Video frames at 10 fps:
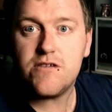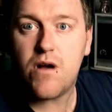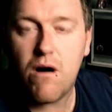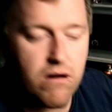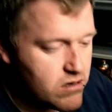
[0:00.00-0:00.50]

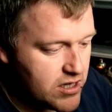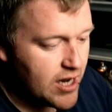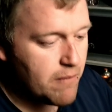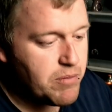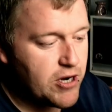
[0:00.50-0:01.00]
It's, oh.
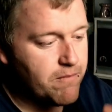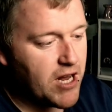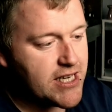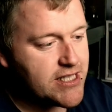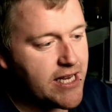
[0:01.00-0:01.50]

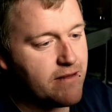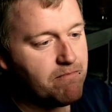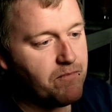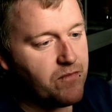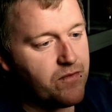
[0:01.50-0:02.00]
But like I say,